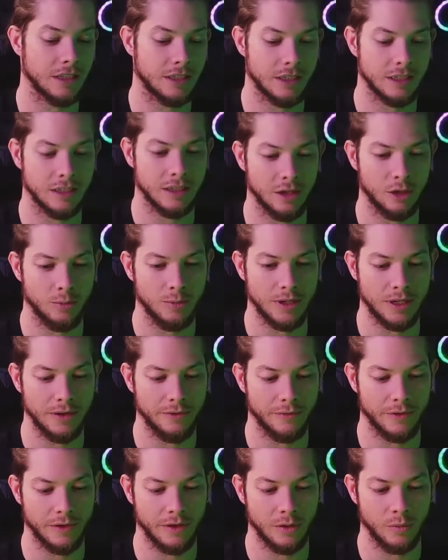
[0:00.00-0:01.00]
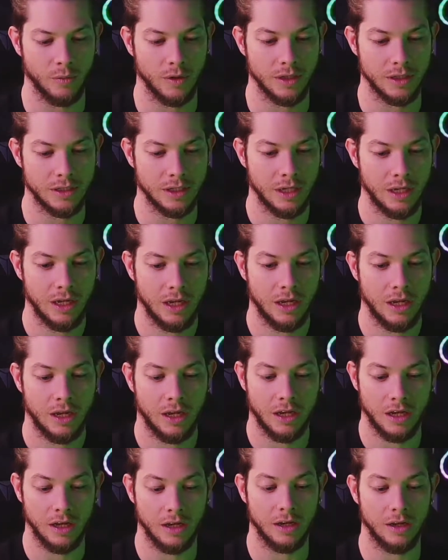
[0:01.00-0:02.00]
is a little bit different than what
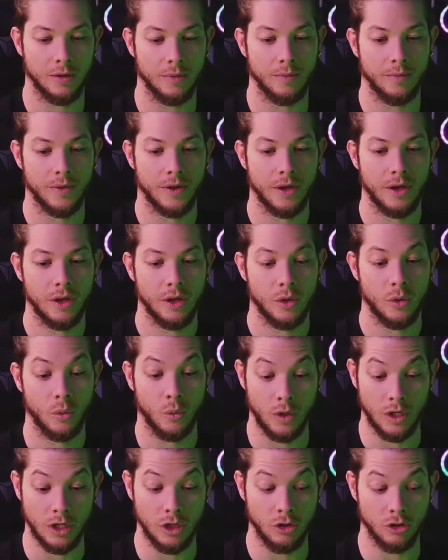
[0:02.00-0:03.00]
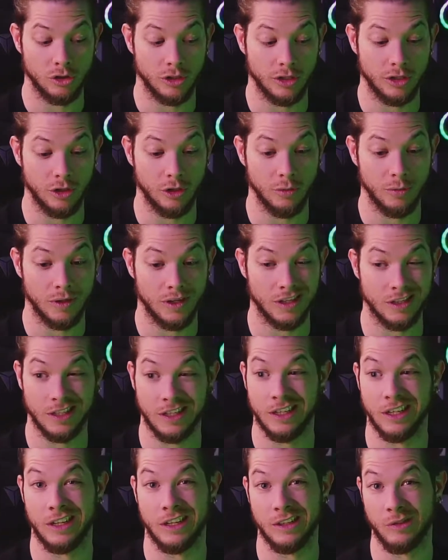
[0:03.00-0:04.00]
we usually do because
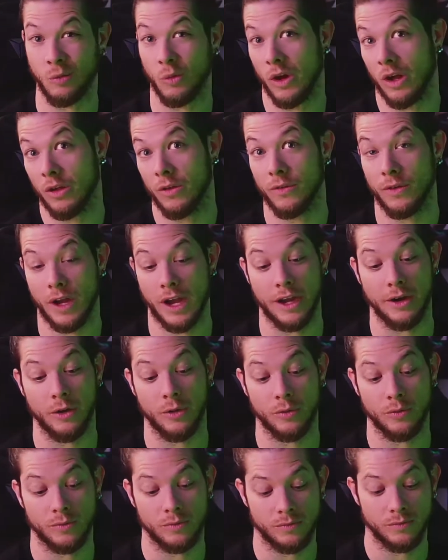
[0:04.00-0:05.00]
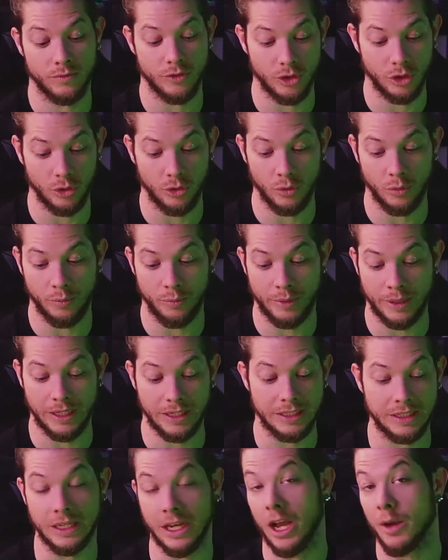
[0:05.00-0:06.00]
I don't do
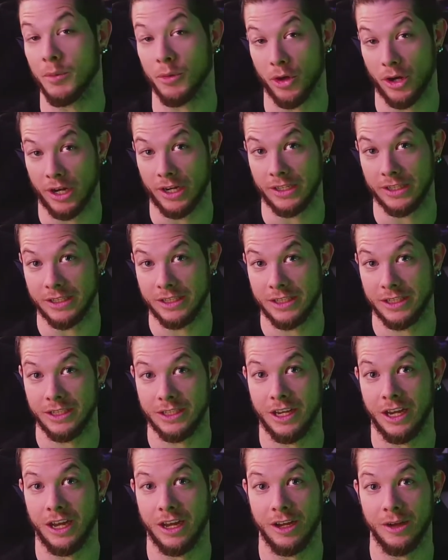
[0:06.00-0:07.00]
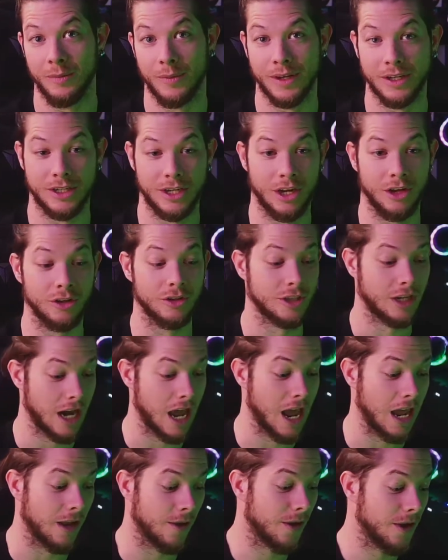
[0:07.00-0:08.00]
PC upgrades until
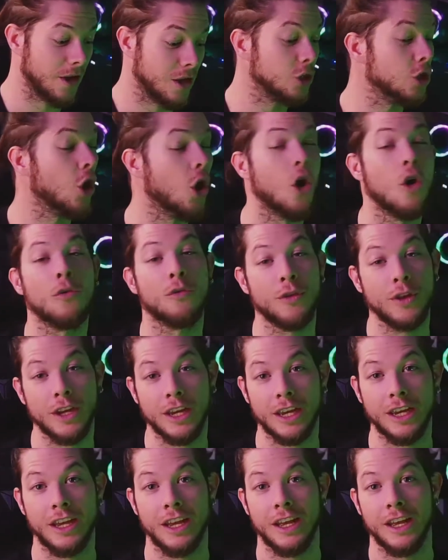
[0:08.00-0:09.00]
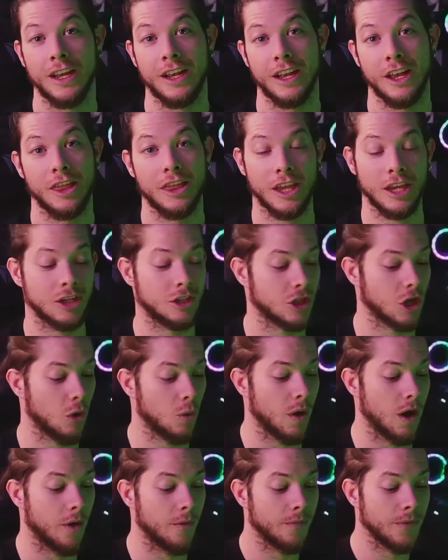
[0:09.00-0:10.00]
today. So hopefully things go
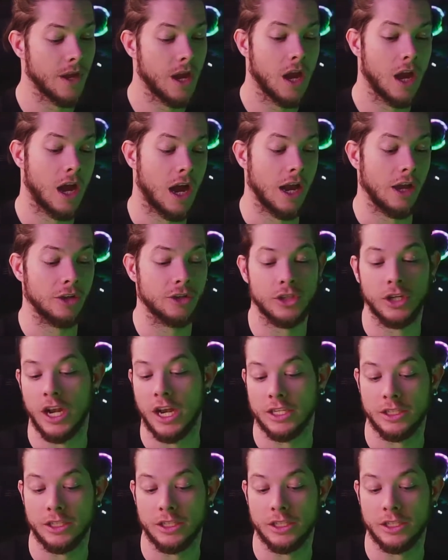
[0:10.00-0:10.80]
well. I also got some